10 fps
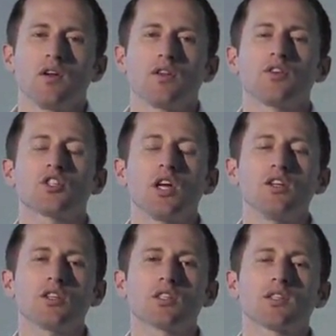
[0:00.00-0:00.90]
They're
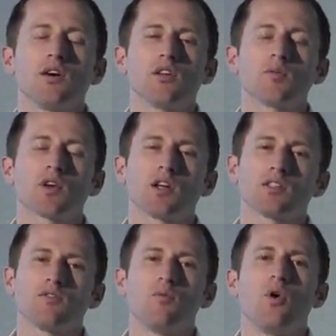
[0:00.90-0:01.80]
changing slowly
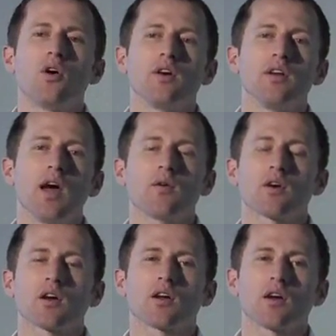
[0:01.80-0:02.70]
because of more
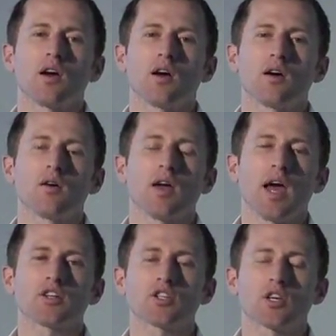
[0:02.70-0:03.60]
network
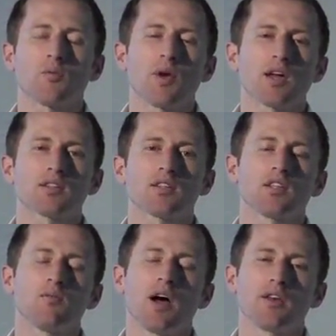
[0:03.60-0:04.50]
hashing capacity.
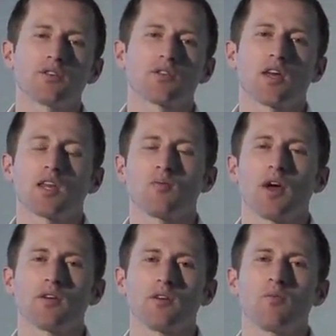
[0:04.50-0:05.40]
The miners are getting
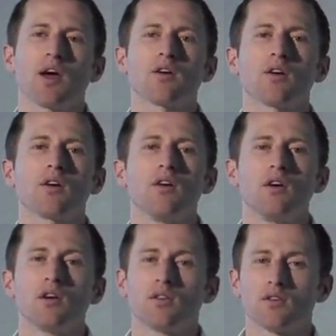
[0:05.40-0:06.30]
better and better.
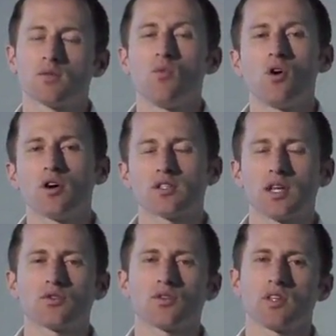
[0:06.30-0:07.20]
There's more
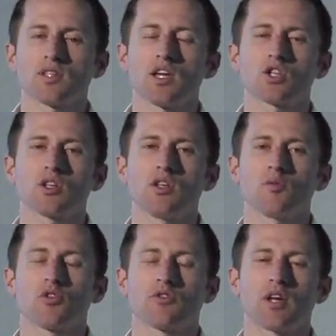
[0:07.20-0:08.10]
centralization
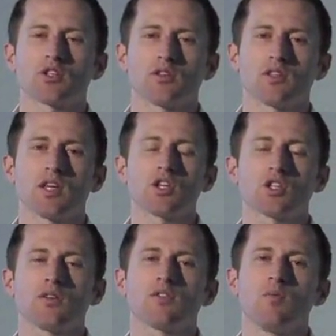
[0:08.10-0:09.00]
and
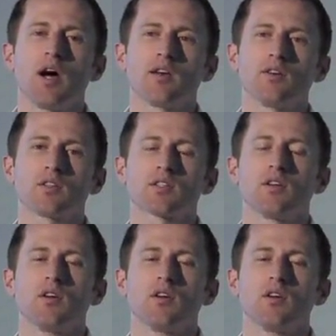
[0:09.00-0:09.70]
professionalization of the miners.